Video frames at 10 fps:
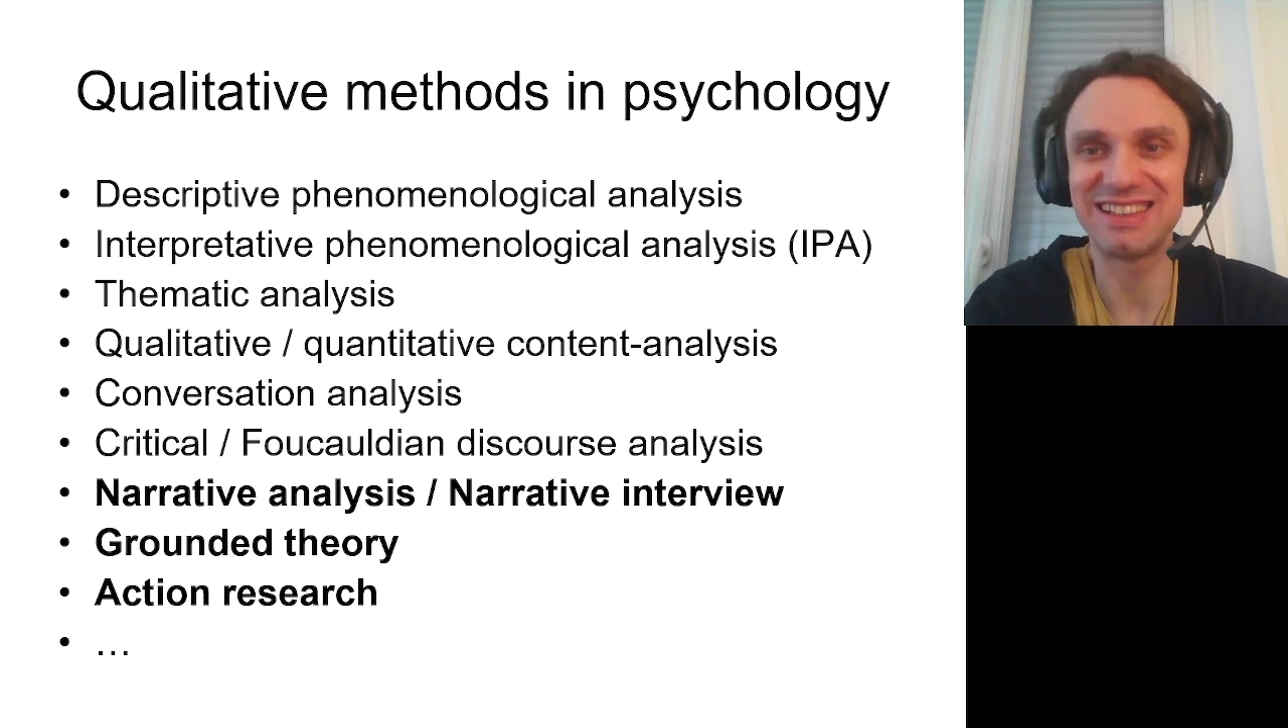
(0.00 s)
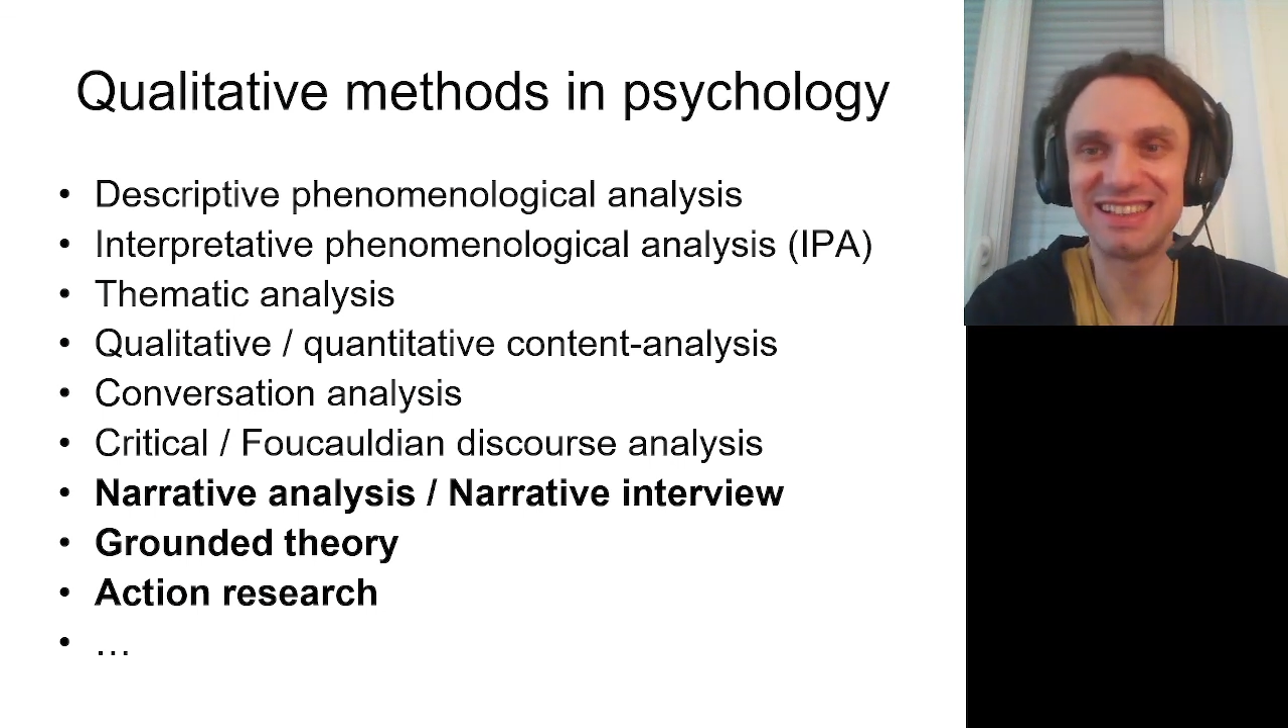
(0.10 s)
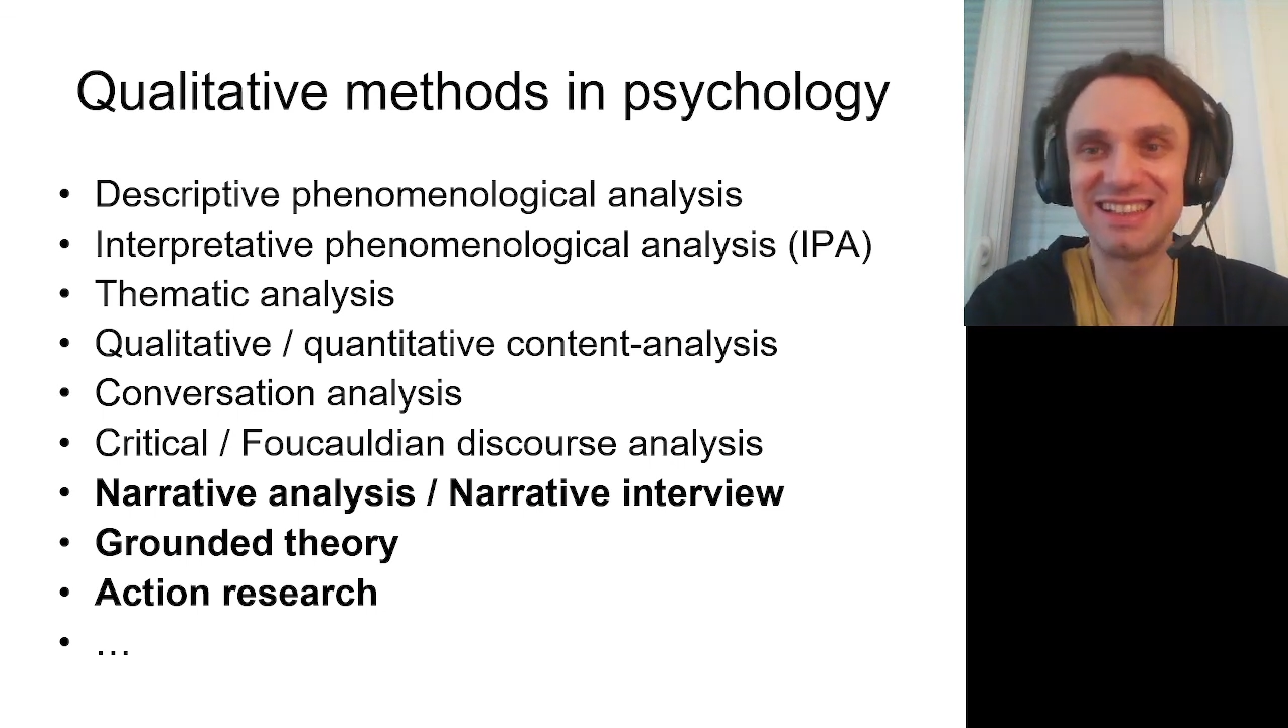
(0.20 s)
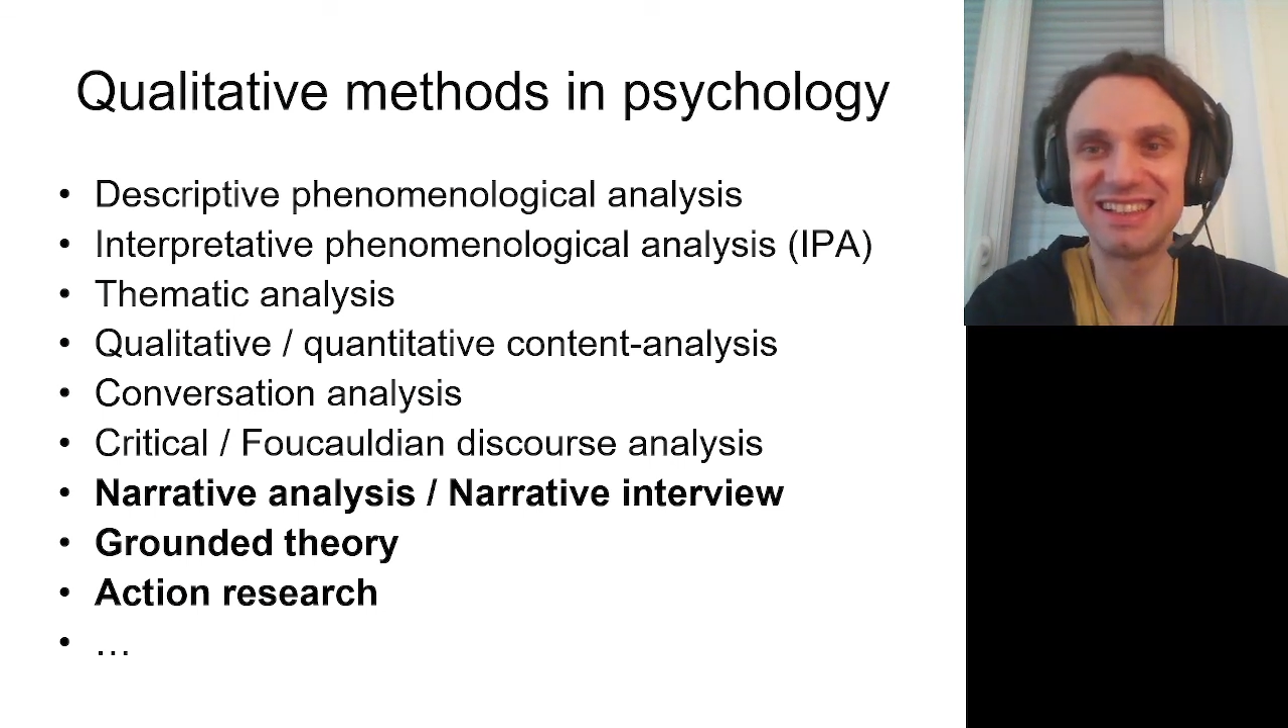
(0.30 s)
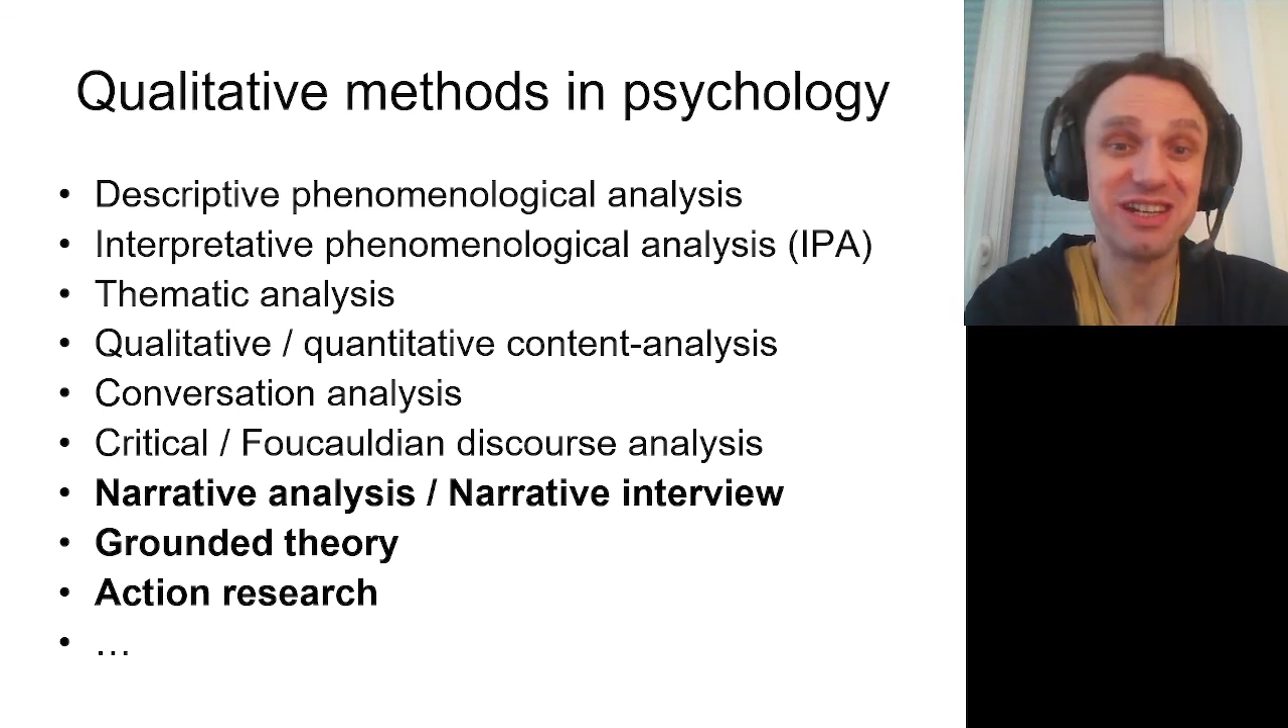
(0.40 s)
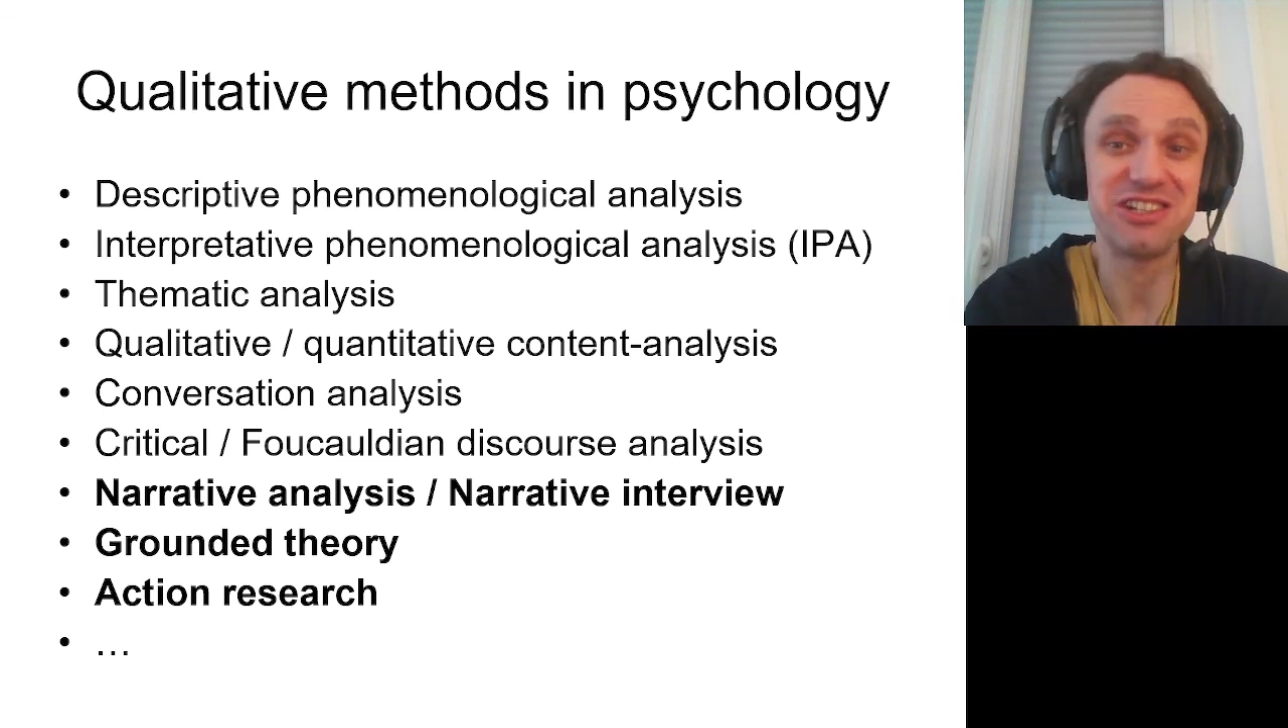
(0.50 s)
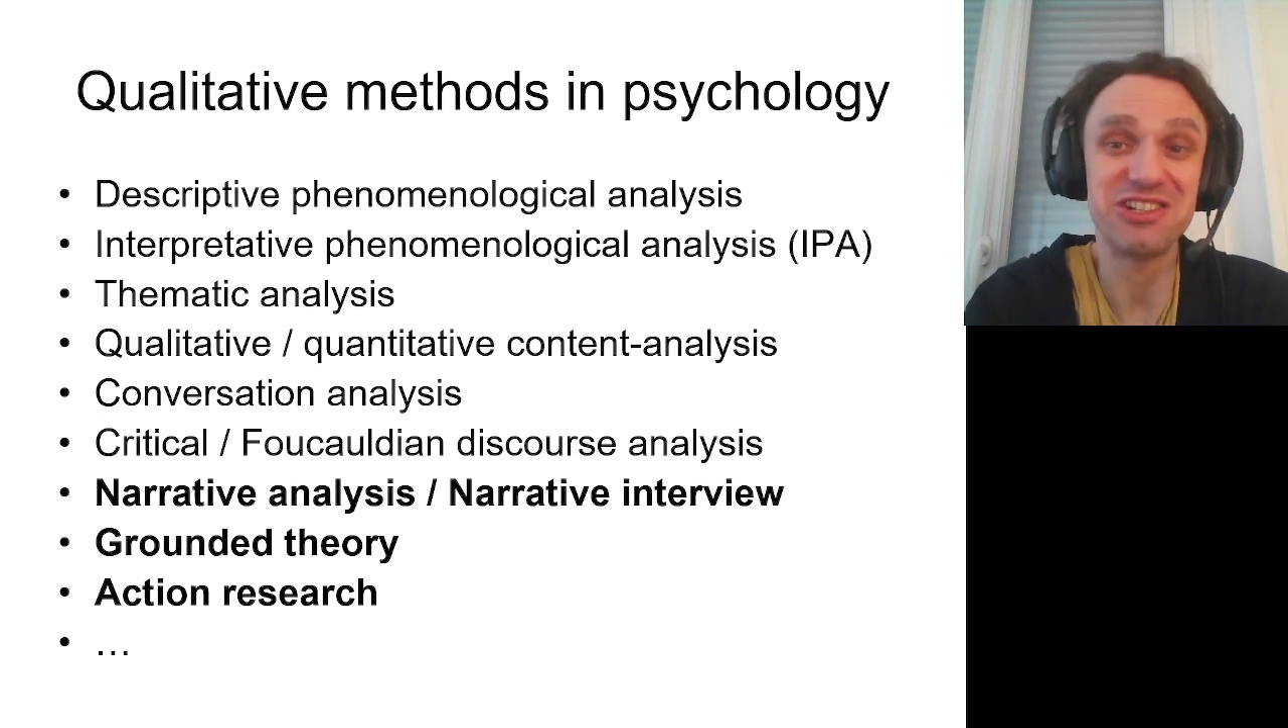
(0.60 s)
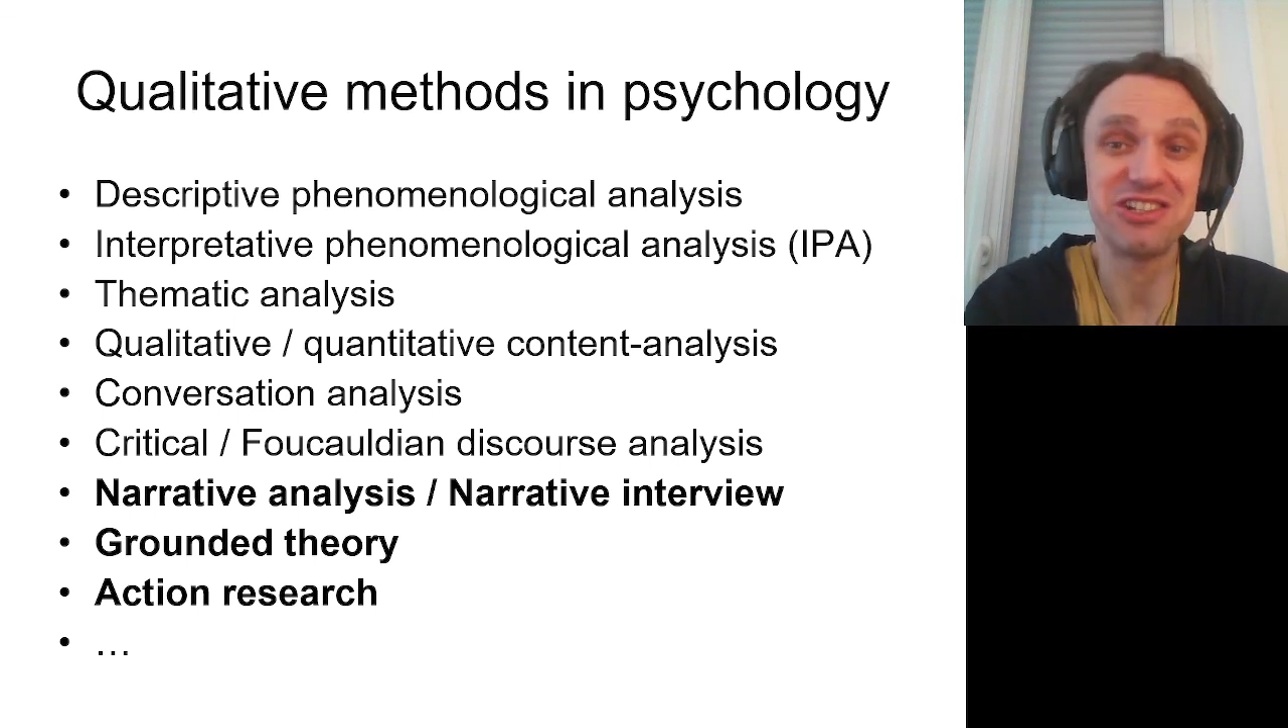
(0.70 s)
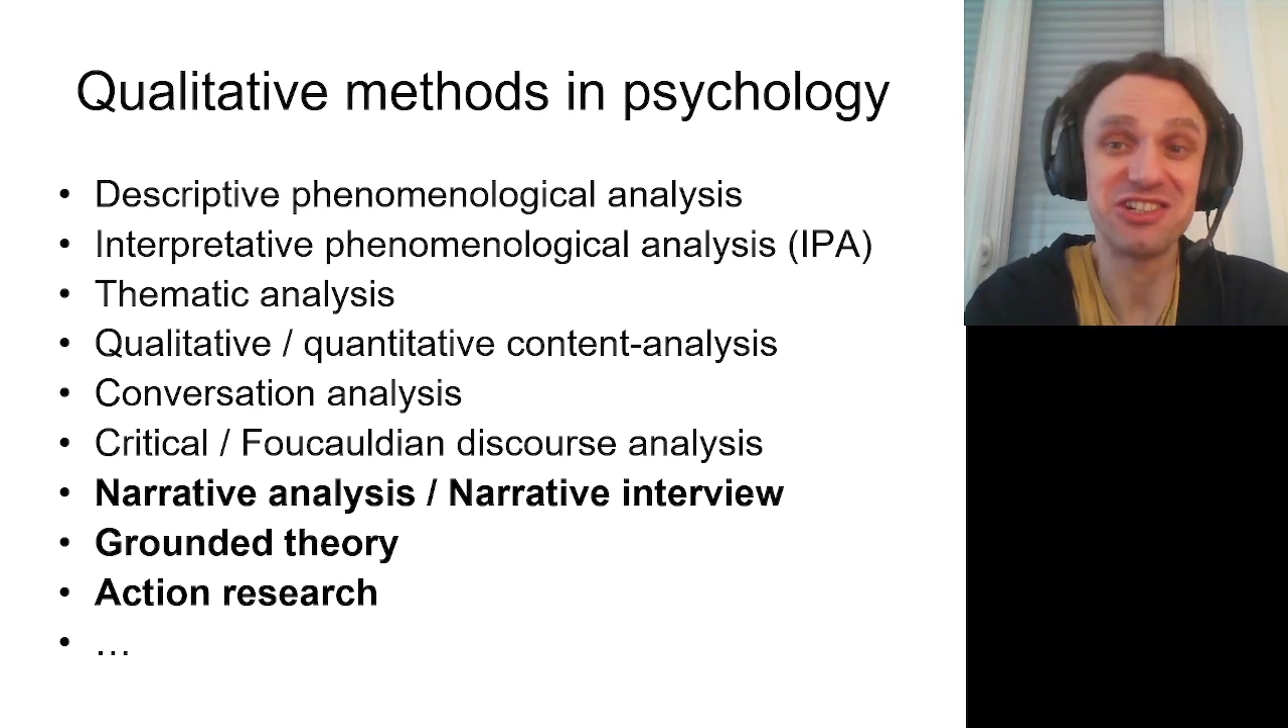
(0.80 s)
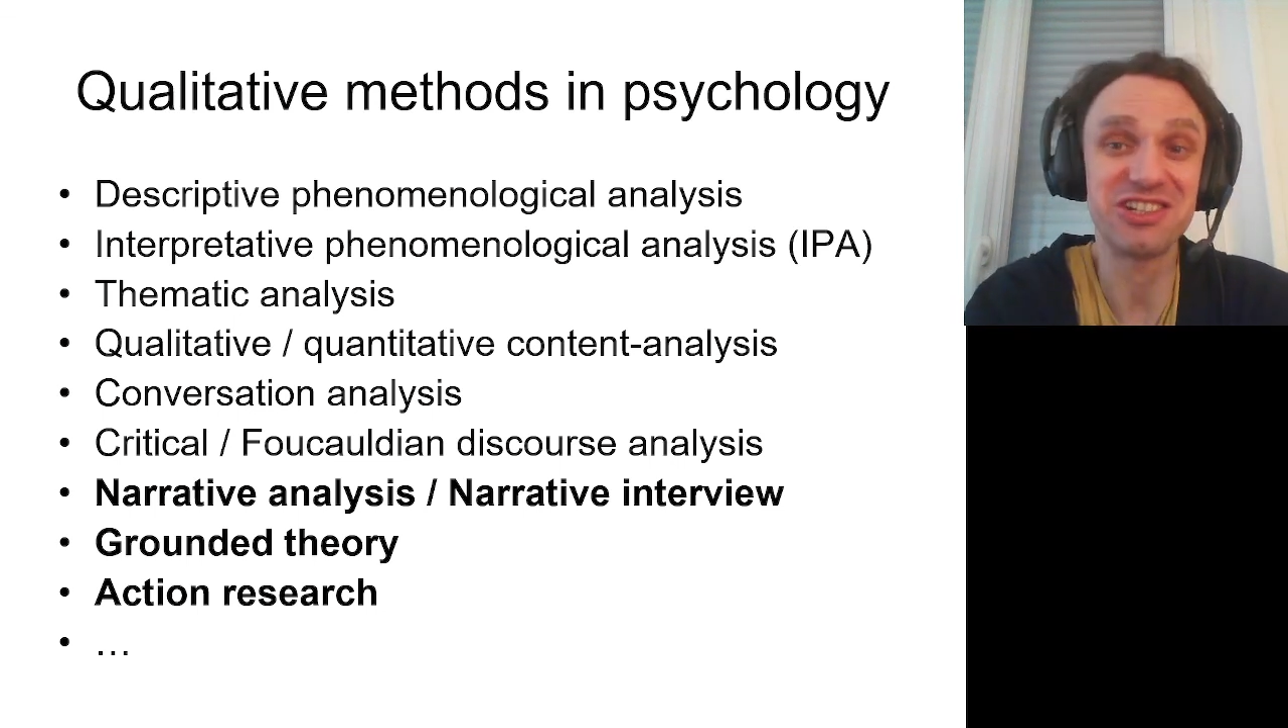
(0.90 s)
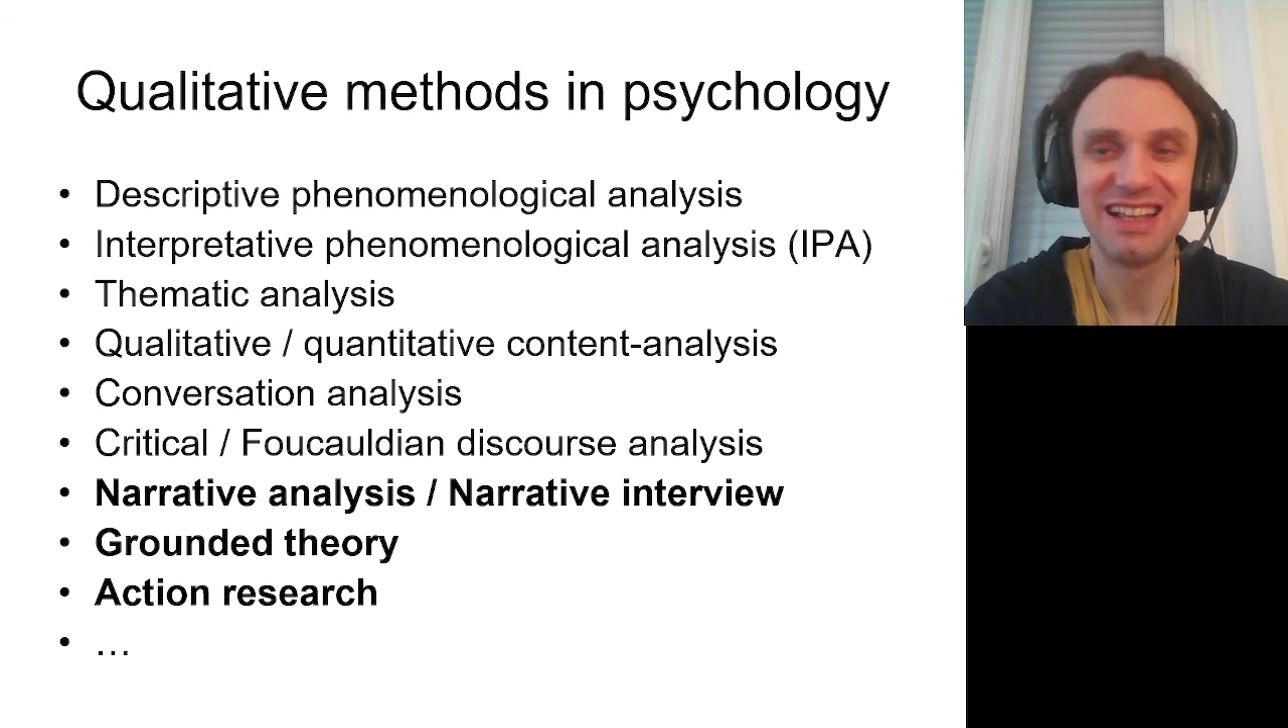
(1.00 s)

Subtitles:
situation.